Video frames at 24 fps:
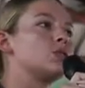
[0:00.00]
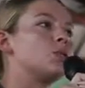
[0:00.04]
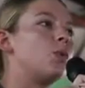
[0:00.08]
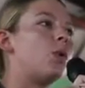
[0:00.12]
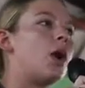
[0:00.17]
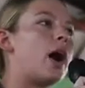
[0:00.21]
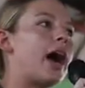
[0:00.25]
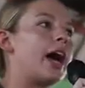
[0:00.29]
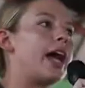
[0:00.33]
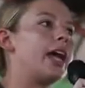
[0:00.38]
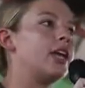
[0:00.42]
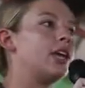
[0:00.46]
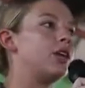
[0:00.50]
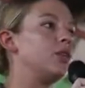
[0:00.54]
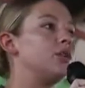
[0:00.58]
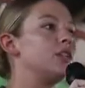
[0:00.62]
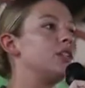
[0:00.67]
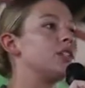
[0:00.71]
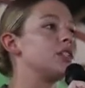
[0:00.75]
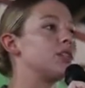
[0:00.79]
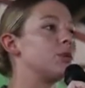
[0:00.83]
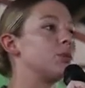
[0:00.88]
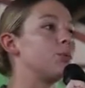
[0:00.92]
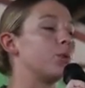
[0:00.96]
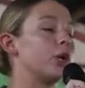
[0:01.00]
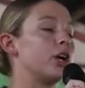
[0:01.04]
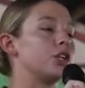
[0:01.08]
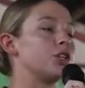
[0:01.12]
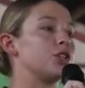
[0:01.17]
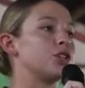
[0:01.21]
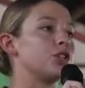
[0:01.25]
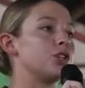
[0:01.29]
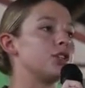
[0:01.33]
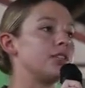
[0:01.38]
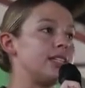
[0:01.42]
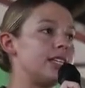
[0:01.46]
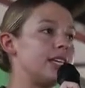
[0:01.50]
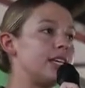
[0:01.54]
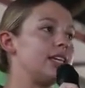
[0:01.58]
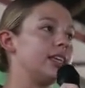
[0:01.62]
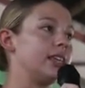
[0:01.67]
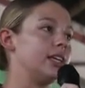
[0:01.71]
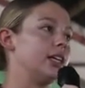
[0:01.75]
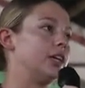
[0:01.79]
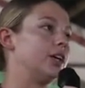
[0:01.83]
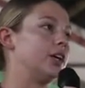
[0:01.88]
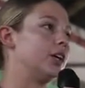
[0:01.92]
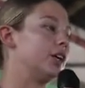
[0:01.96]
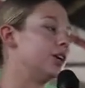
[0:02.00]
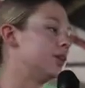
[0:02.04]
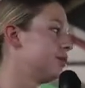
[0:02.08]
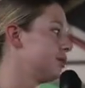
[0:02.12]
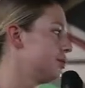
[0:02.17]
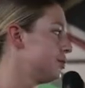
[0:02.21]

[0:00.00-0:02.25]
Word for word: why you need to brush your teeth here.